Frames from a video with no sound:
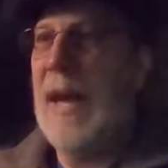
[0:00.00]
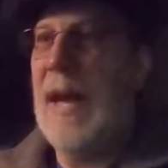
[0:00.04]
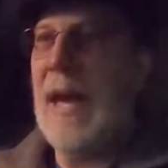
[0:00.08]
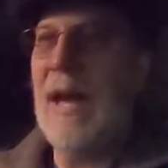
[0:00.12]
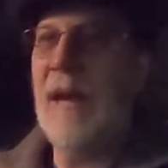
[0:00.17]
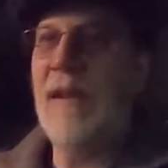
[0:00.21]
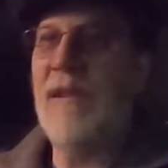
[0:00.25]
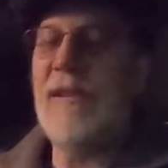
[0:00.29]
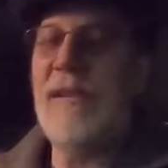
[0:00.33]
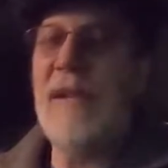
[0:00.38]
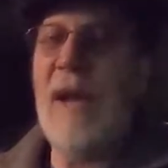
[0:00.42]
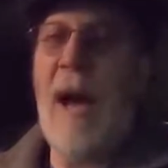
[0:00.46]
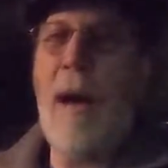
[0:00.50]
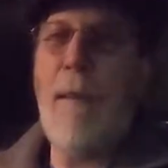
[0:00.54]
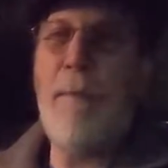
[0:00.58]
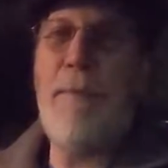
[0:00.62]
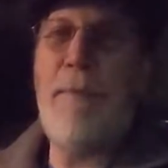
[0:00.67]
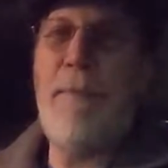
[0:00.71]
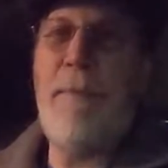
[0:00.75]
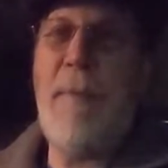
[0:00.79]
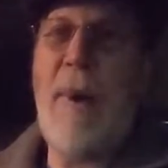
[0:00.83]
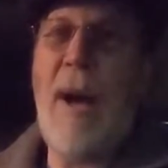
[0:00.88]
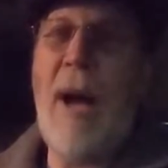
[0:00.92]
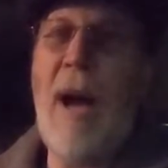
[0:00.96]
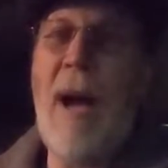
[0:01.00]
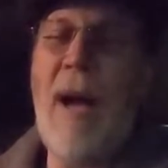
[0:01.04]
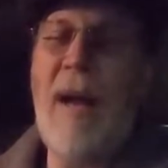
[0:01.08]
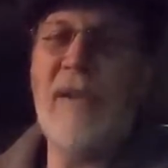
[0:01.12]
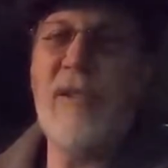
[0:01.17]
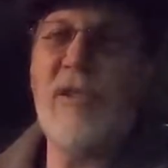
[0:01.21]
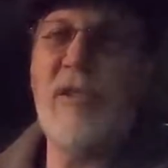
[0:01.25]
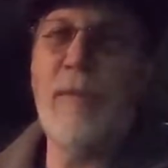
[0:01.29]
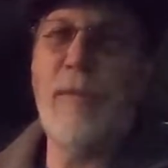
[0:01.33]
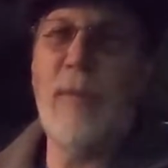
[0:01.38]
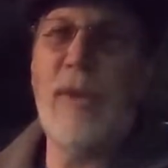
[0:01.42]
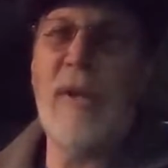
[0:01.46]
It's not
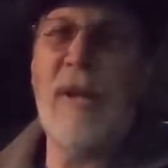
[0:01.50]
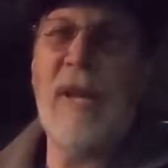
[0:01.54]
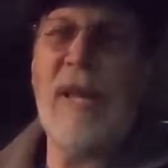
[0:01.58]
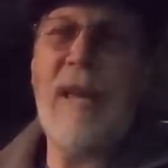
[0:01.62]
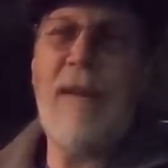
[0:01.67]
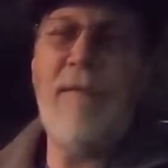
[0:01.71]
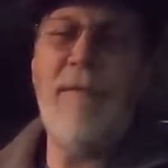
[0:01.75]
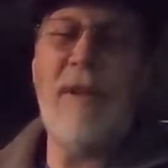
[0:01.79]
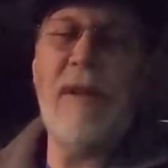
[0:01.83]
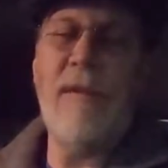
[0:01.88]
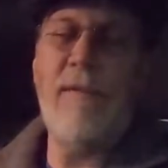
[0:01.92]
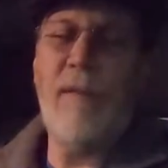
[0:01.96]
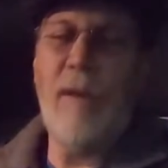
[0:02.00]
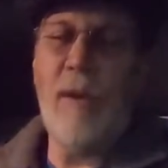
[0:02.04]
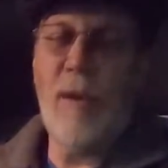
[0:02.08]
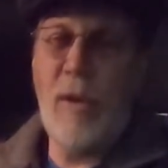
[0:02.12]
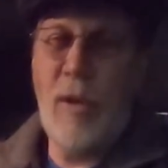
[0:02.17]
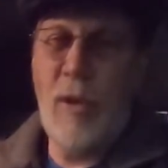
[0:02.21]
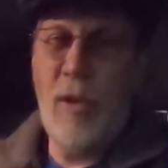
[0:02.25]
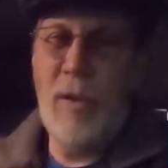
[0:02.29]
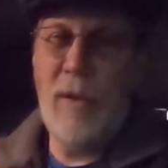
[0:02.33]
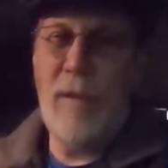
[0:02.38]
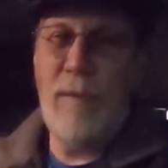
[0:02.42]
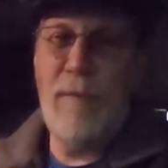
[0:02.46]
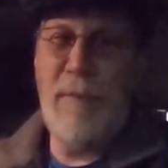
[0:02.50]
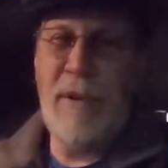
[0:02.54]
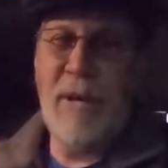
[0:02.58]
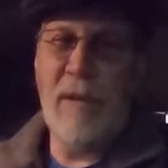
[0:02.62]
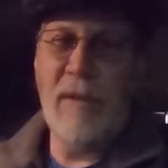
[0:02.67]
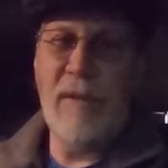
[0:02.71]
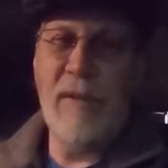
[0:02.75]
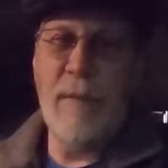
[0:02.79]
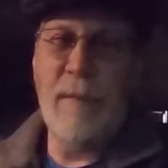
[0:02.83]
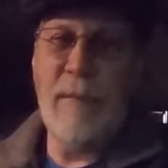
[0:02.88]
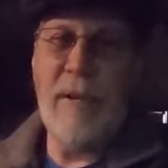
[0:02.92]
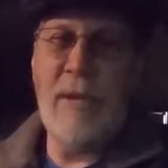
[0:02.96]
possible, even if you could
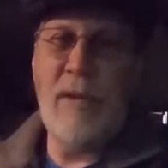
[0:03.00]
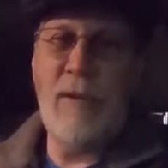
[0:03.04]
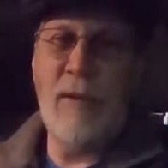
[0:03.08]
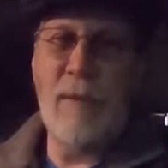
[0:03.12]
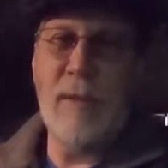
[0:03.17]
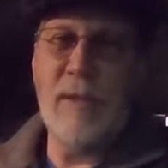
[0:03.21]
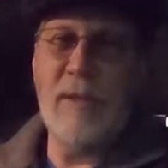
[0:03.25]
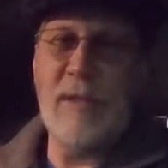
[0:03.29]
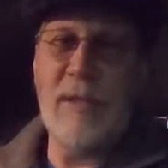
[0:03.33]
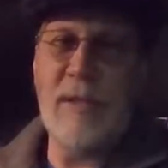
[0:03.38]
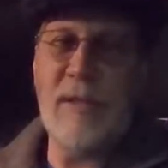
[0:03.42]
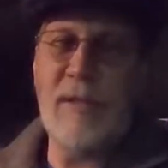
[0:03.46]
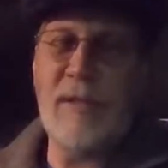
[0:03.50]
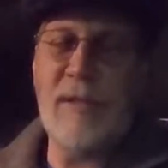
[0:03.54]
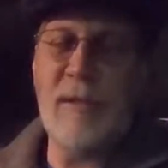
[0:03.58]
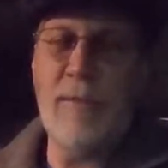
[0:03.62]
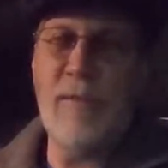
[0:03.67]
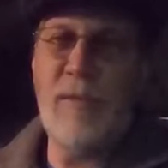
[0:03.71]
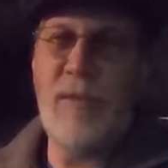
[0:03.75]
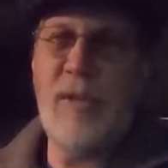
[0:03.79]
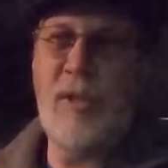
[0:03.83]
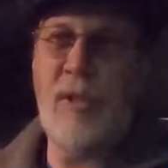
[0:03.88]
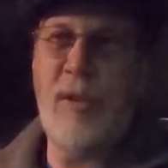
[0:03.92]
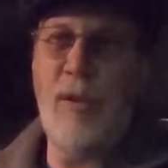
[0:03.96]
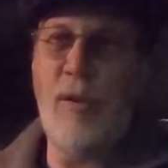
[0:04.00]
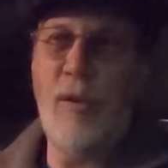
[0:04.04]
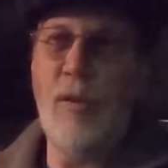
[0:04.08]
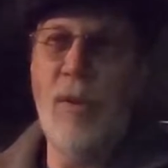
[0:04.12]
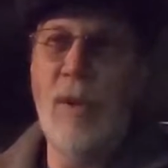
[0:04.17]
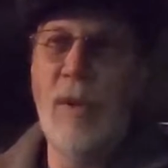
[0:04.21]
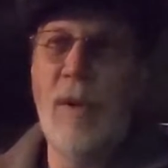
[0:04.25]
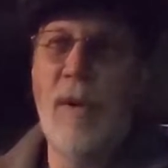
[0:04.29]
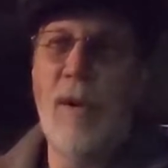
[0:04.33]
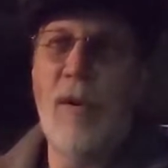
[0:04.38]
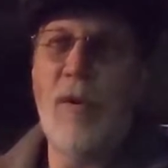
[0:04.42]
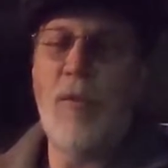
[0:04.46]
build them into a system, to
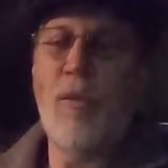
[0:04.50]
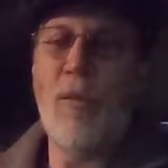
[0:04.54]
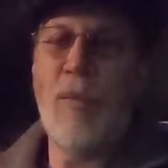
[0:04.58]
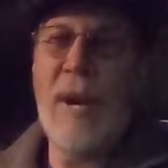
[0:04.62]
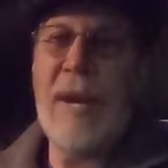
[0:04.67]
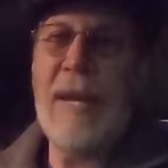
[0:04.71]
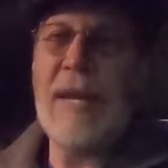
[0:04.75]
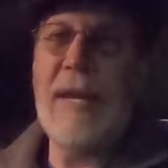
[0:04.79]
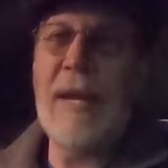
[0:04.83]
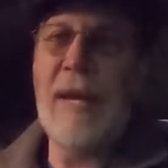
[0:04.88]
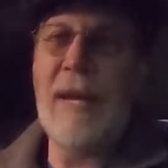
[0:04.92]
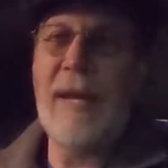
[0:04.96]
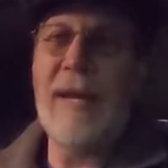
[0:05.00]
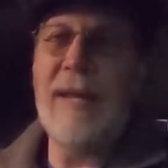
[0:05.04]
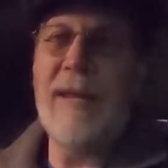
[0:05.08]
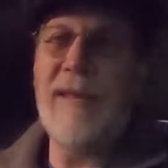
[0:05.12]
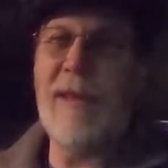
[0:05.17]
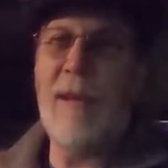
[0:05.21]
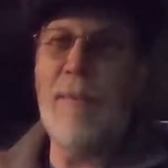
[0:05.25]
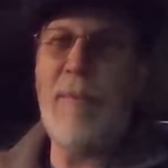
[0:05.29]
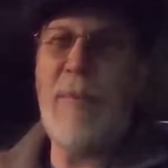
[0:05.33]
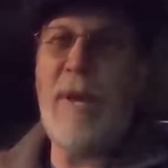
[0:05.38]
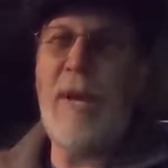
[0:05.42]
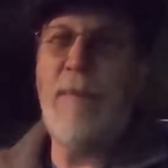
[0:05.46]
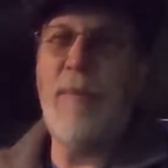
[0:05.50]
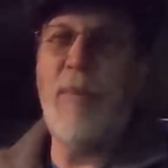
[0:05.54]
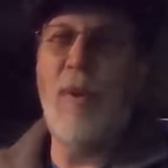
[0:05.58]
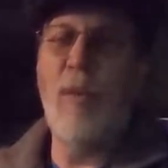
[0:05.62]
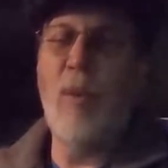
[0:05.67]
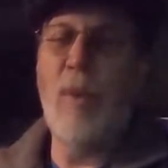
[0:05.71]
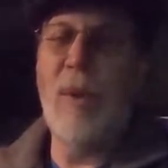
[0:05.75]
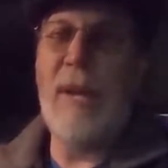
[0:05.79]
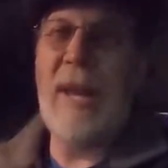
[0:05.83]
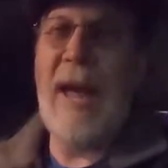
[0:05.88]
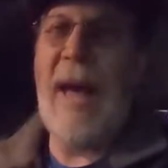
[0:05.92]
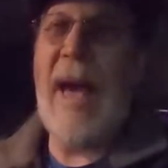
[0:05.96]
regulate that people
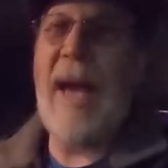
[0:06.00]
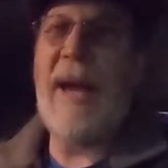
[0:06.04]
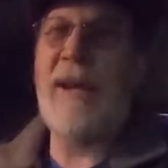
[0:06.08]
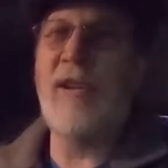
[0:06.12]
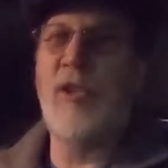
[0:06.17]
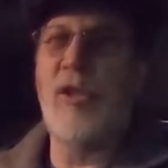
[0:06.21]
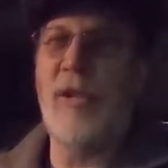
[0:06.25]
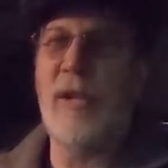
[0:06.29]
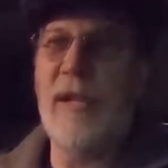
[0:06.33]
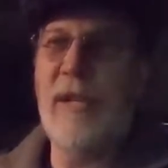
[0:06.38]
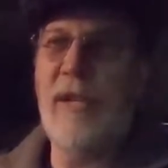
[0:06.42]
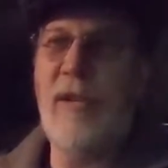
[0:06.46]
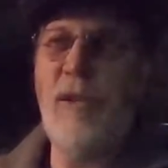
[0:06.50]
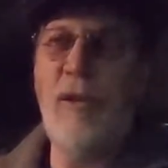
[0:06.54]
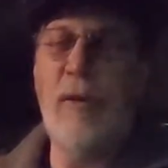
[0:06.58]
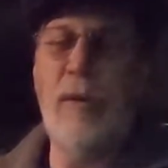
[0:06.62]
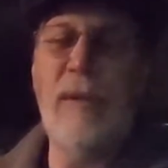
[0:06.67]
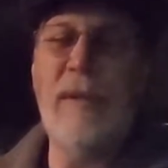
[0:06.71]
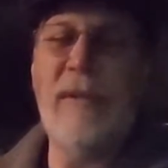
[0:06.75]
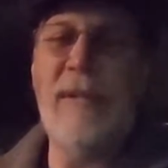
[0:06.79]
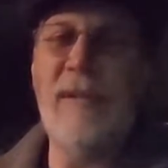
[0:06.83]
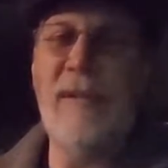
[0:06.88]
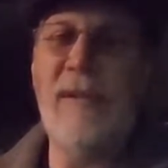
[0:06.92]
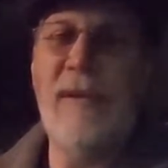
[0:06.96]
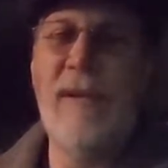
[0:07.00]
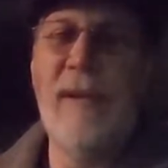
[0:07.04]
will actually do it.